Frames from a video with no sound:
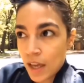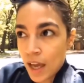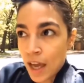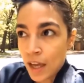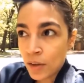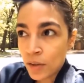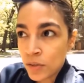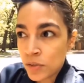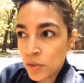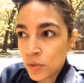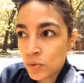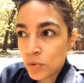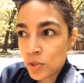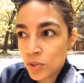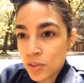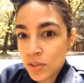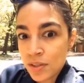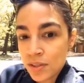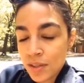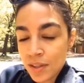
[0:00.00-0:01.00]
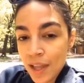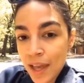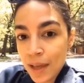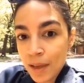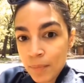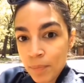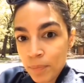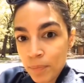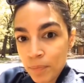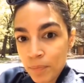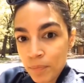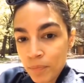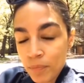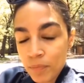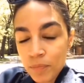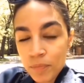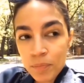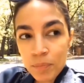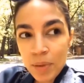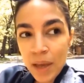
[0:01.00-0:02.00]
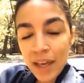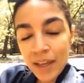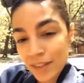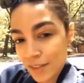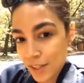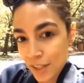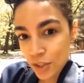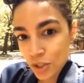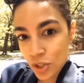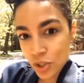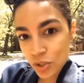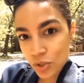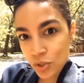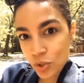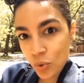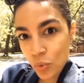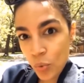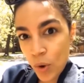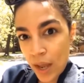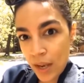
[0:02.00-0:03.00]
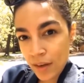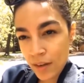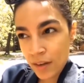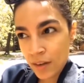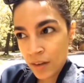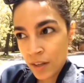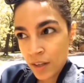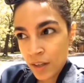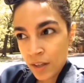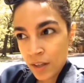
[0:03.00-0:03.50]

and also just like pay attention to when